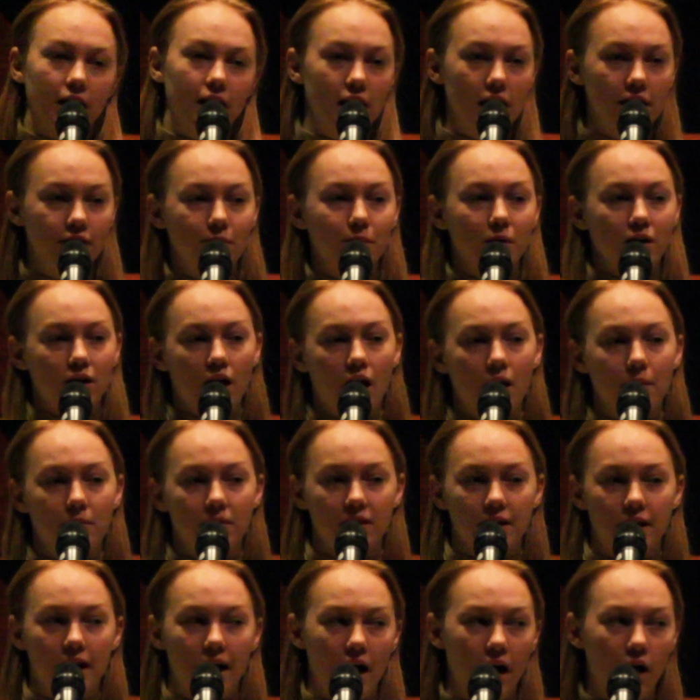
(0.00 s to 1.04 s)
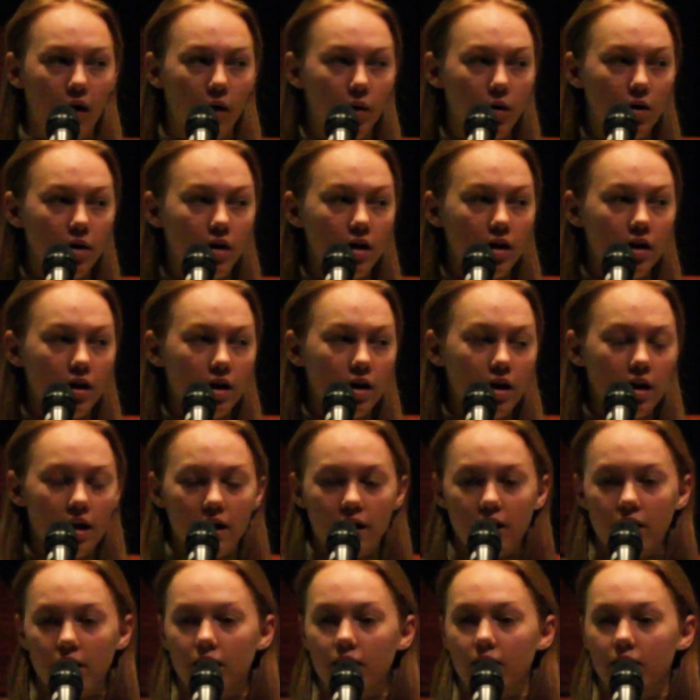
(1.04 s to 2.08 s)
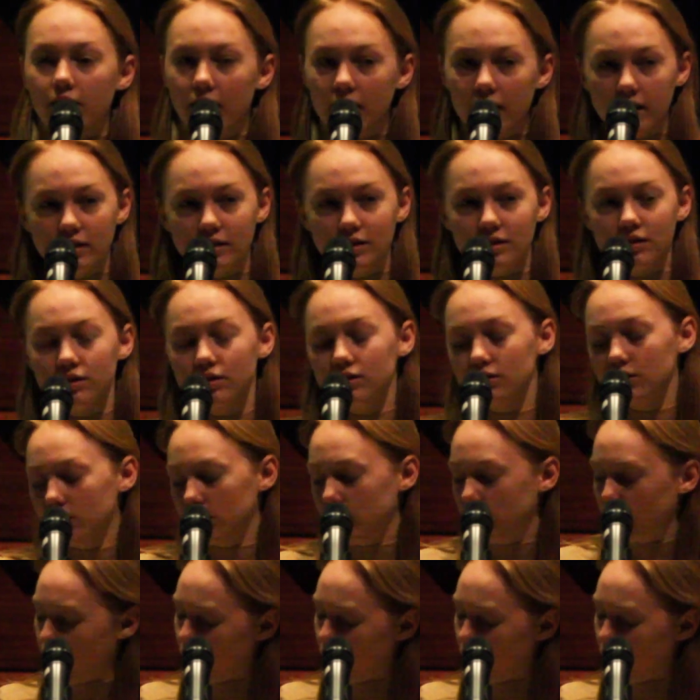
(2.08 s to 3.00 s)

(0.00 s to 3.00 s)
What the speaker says: can never become the now. That is